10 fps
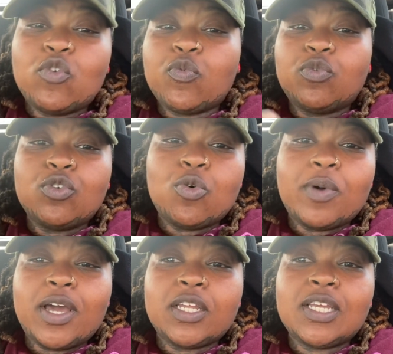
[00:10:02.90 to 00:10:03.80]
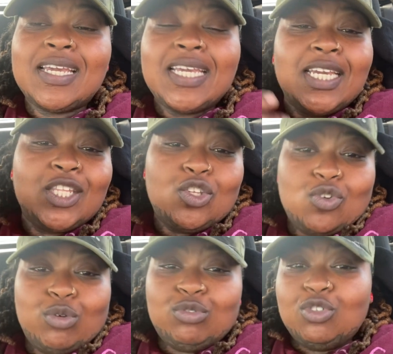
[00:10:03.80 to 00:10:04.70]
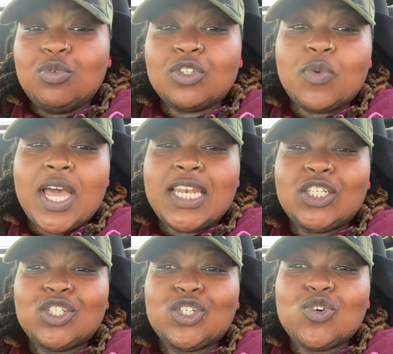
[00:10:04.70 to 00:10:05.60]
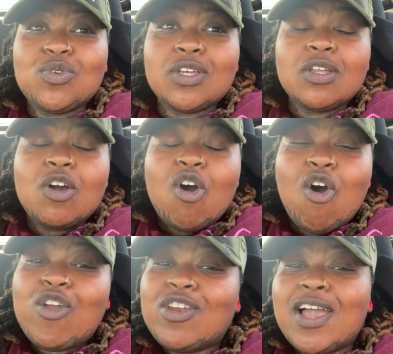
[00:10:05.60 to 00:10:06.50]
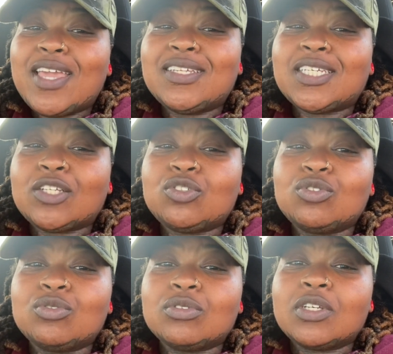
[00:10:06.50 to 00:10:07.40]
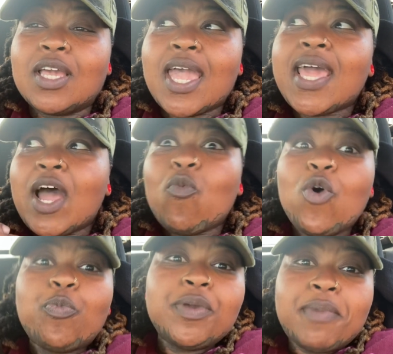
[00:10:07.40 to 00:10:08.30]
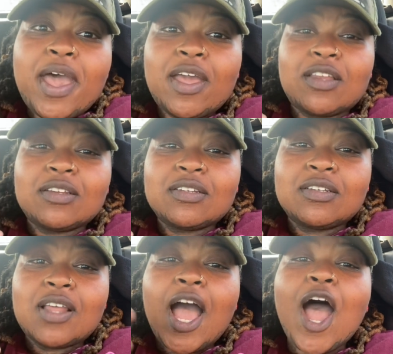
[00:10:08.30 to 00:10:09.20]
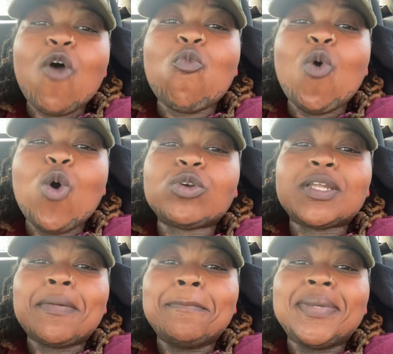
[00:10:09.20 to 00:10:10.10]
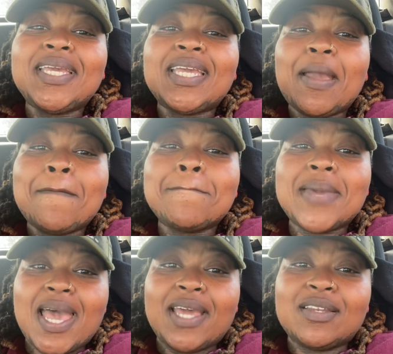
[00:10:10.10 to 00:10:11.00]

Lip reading: with nobody, either you're going to do it the way I need you to do it, or you're not getting tattooed. And I won't be mad. I won't be mad.